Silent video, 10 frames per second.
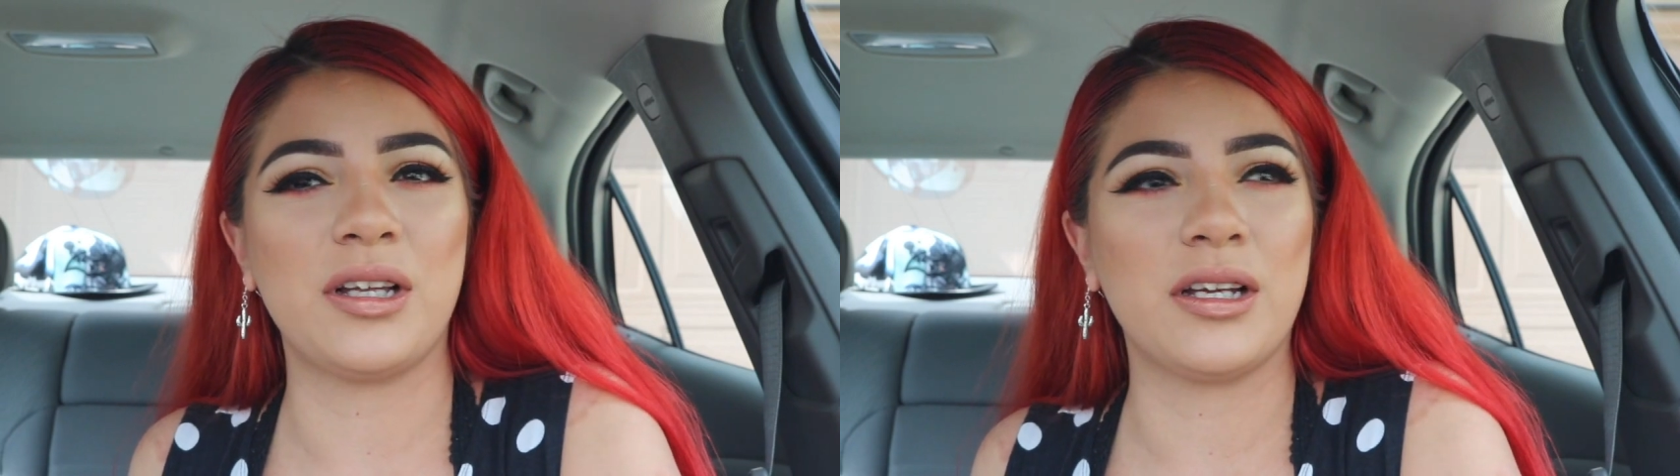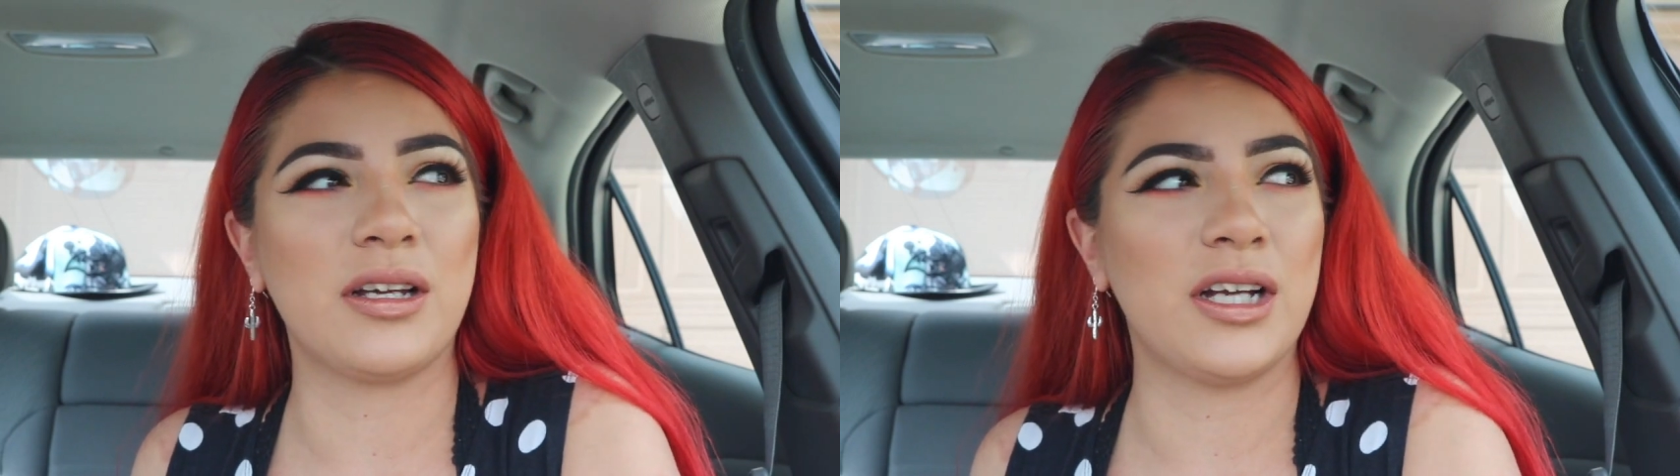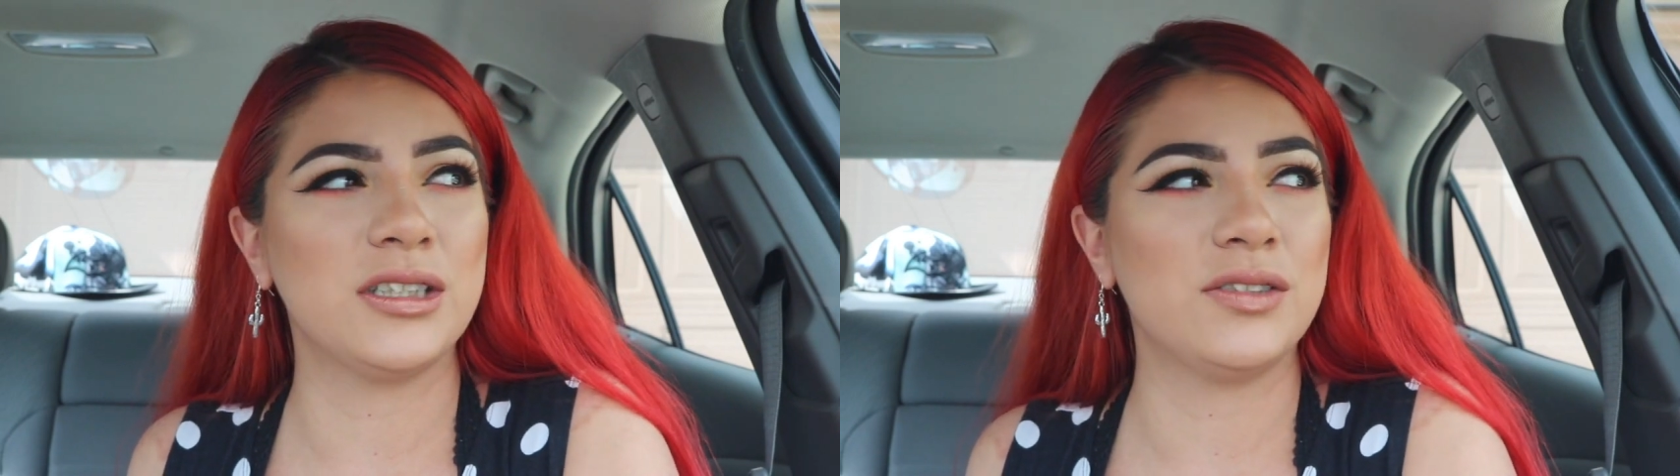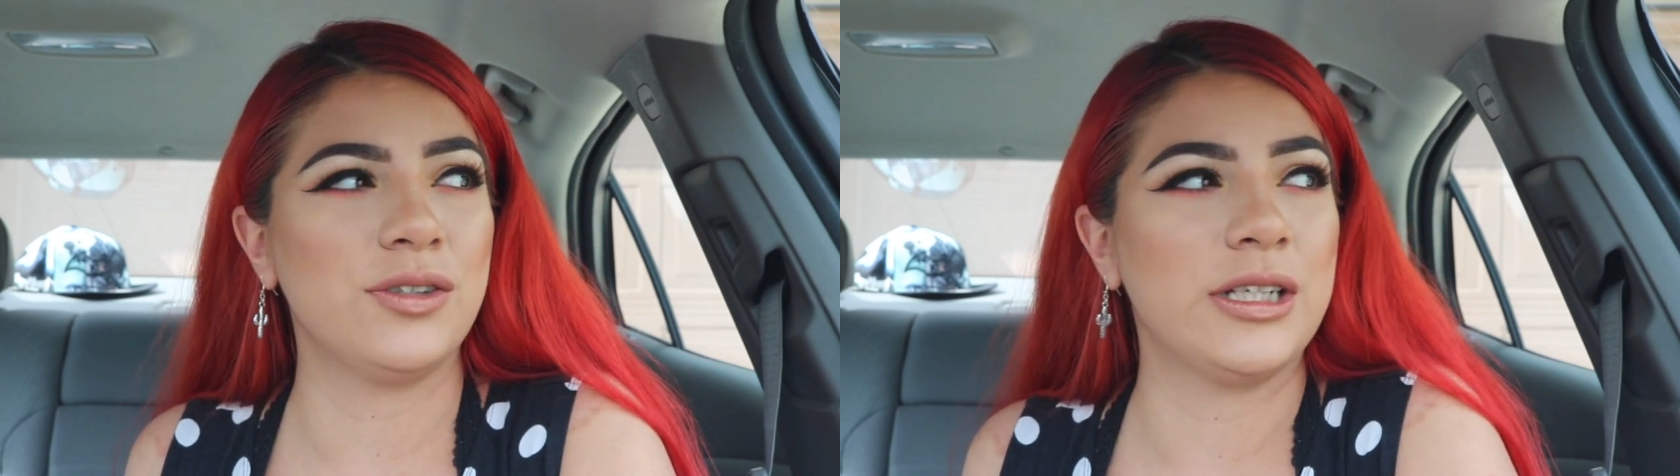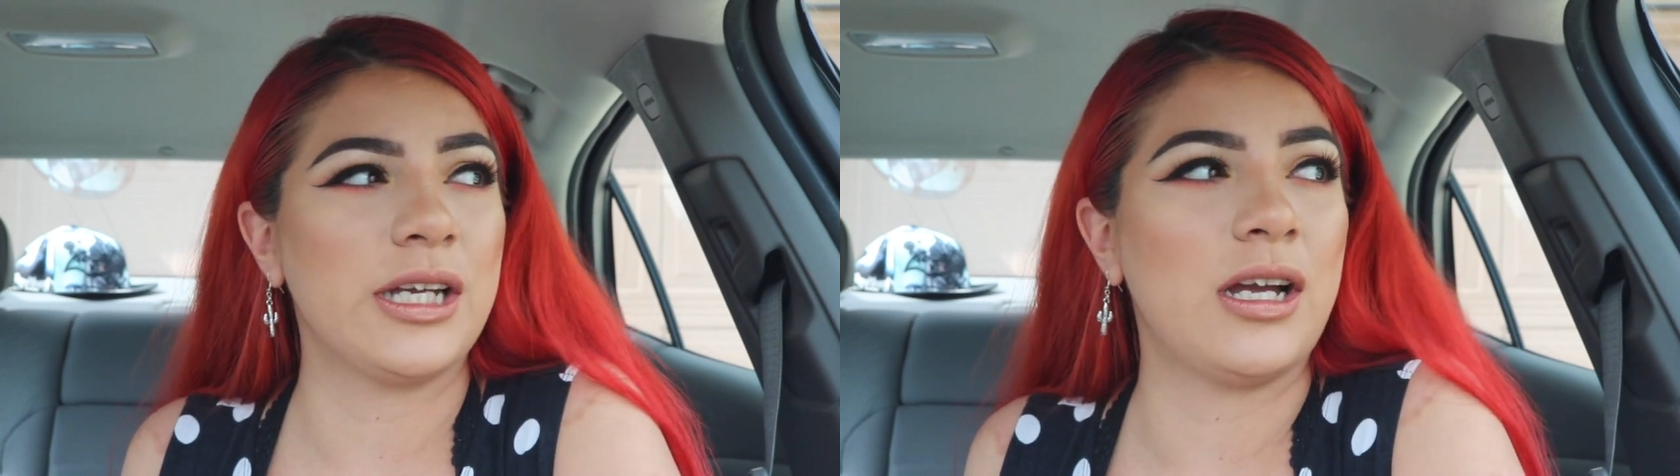Like, I just
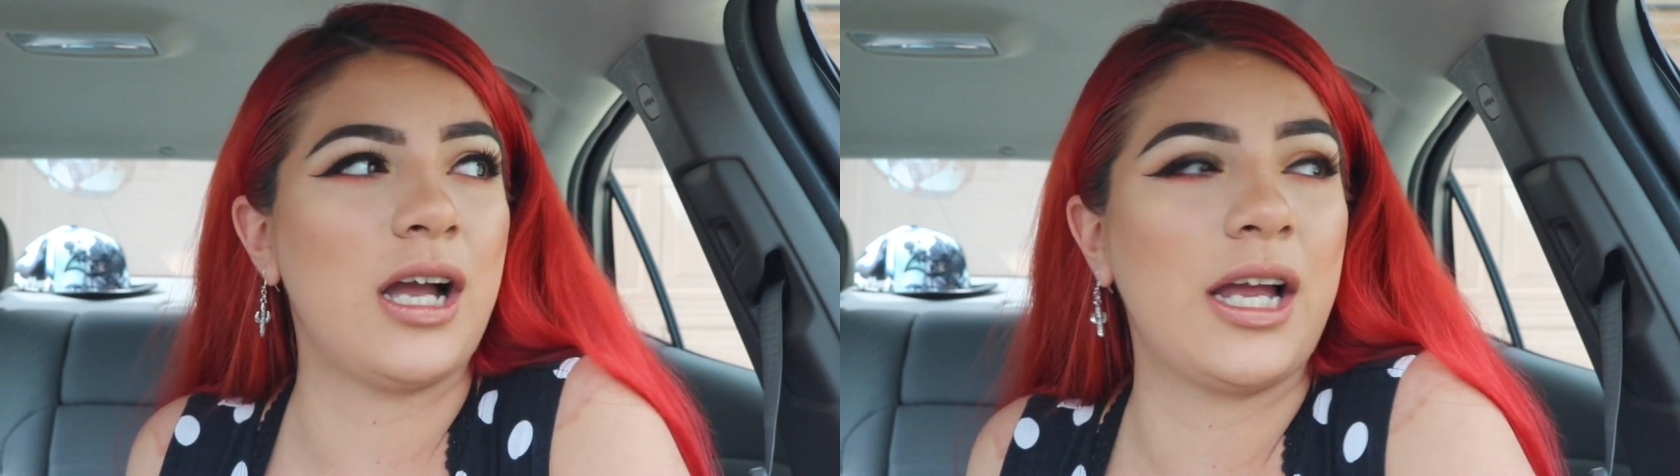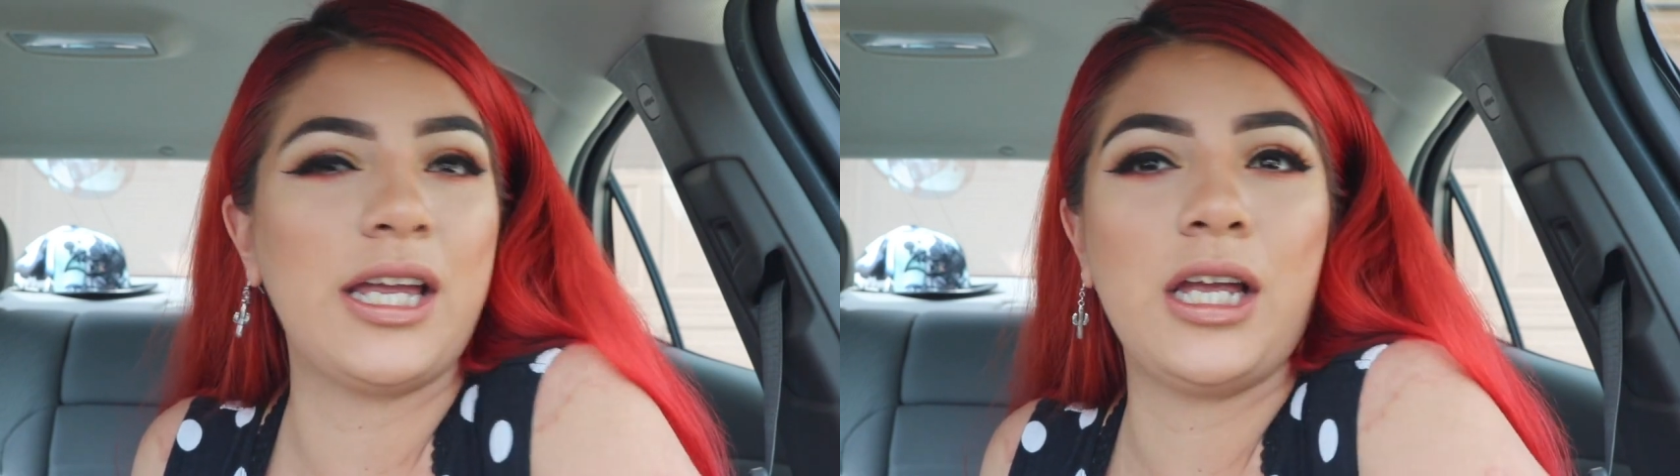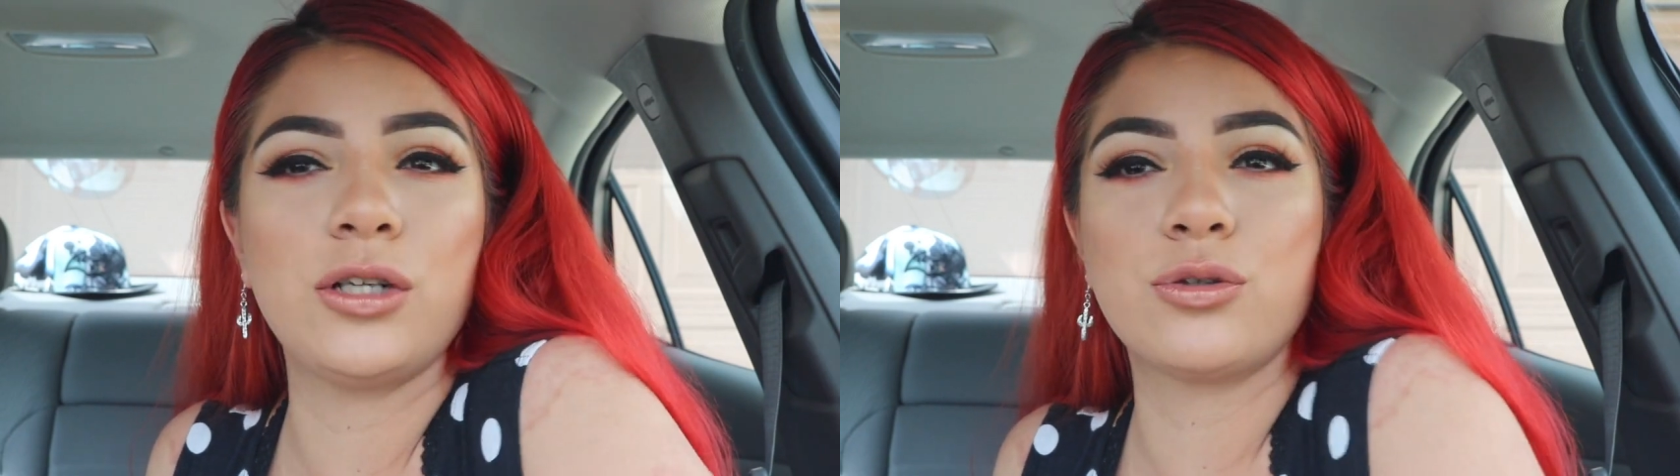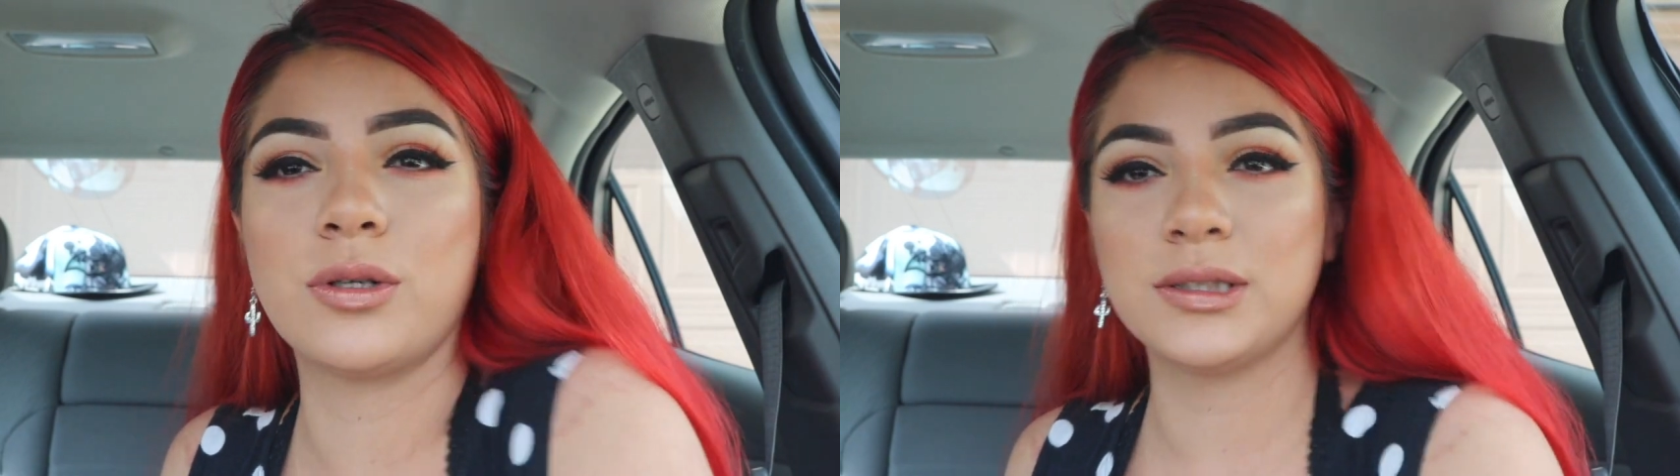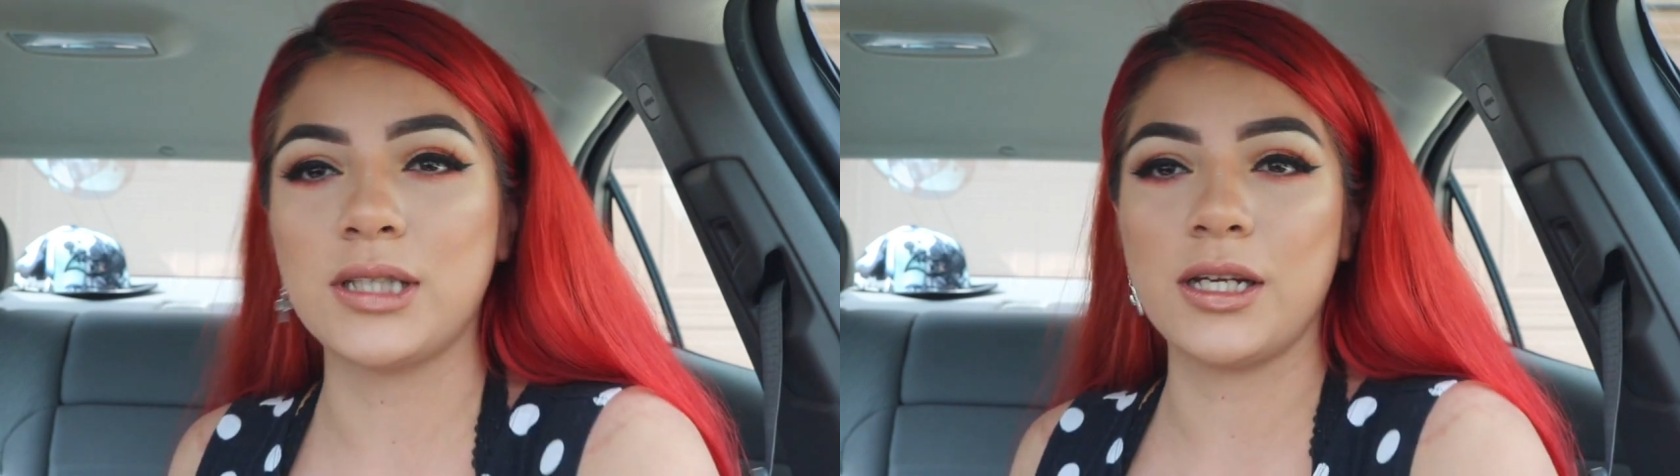feel like I can't
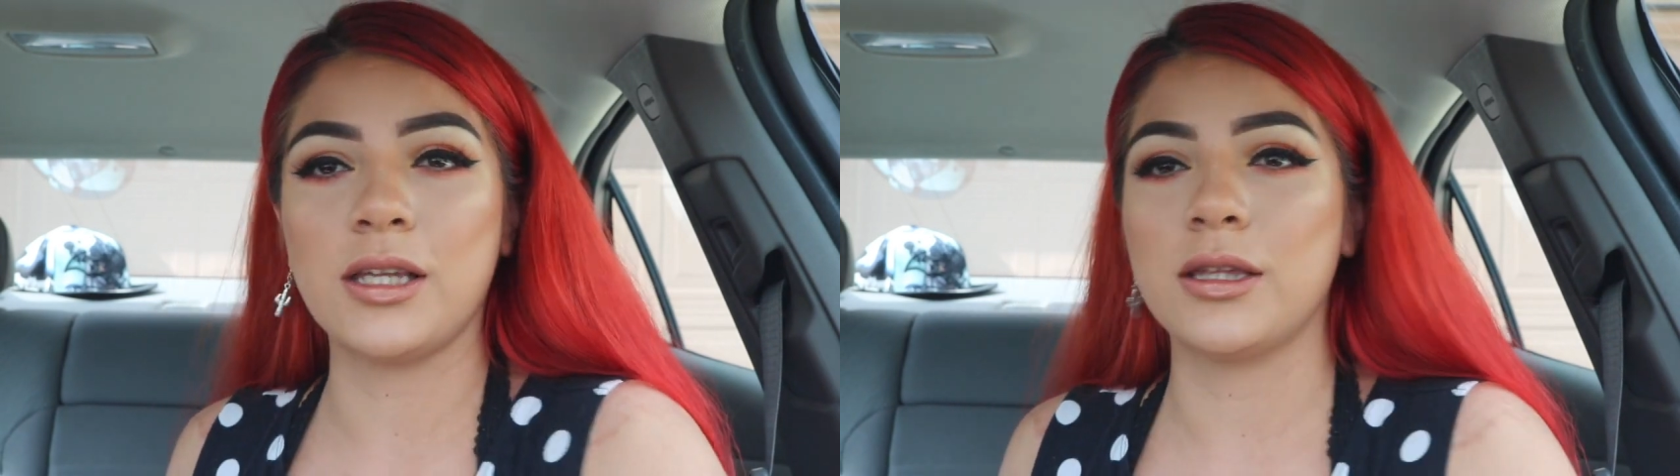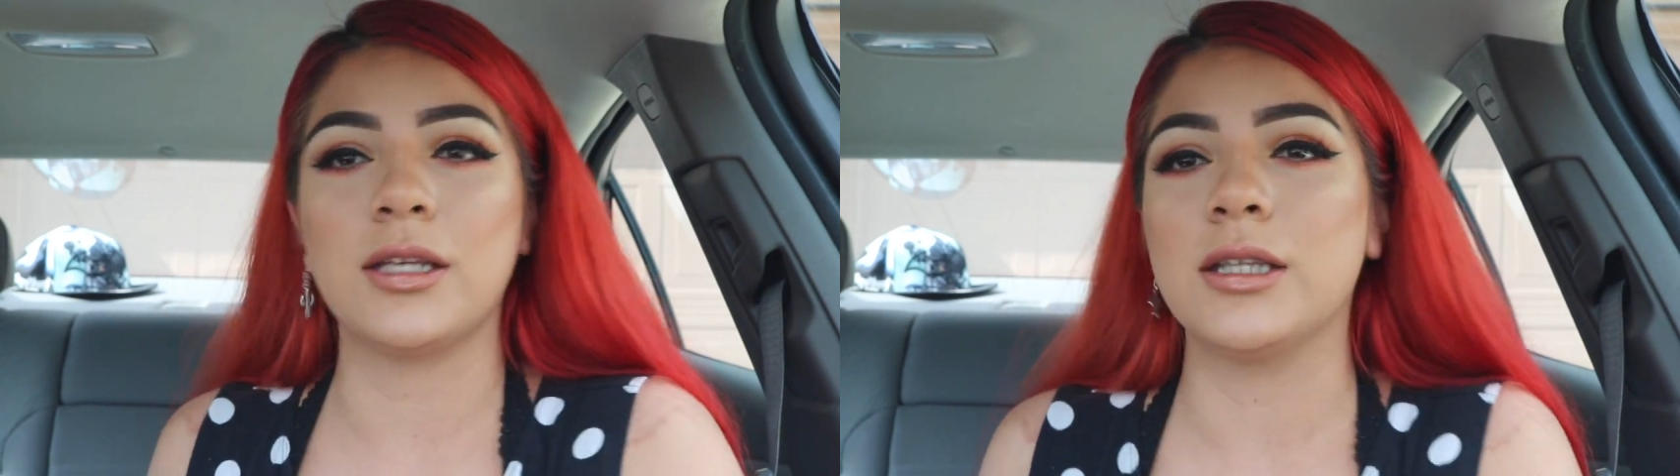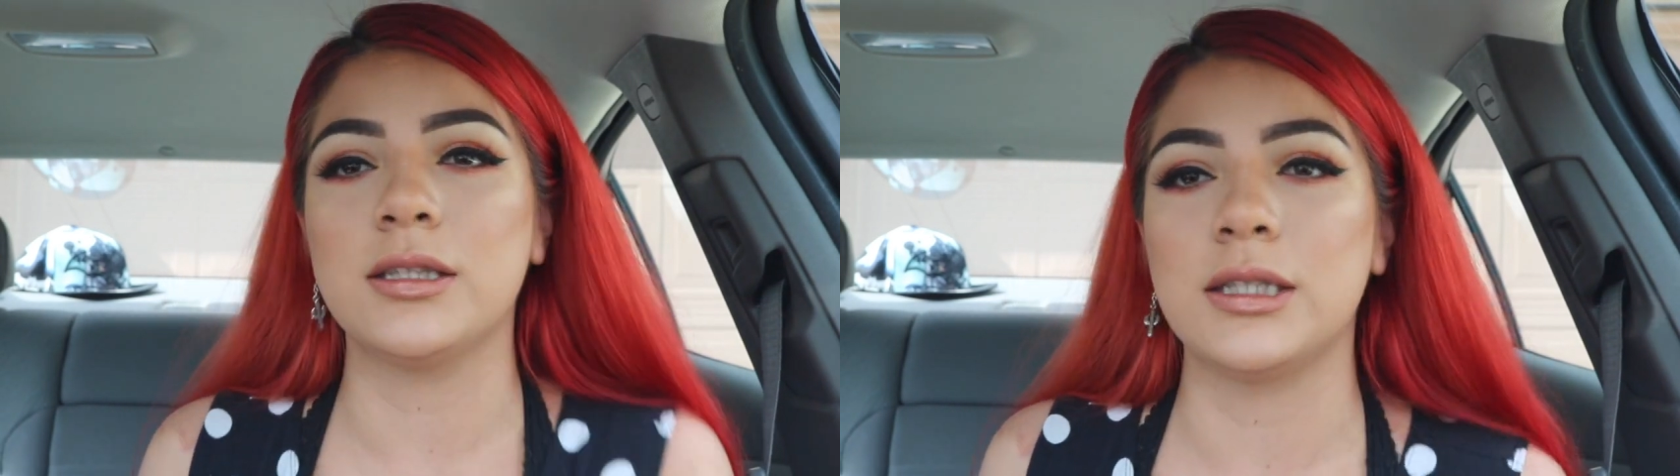trust anything that